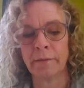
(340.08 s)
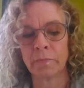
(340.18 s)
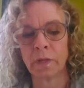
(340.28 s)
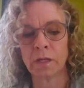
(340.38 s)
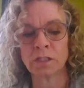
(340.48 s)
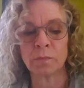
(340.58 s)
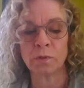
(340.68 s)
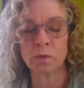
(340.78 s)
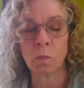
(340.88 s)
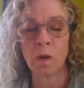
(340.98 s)

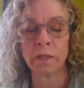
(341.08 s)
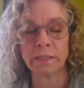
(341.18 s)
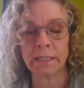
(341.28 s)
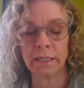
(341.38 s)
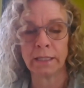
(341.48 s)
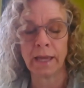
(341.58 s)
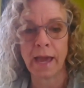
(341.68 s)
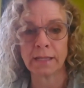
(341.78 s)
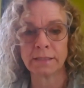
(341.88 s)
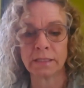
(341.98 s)
customers wanting
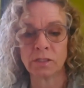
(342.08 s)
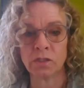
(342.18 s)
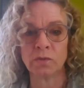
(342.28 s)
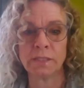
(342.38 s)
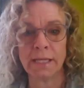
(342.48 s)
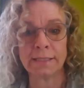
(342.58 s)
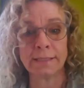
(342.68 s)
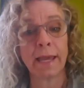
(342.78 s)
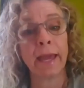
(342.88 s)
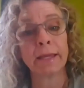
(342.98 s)
access to
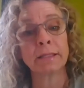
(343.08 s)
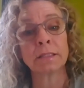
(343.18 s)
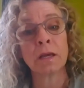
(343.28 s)
CSAs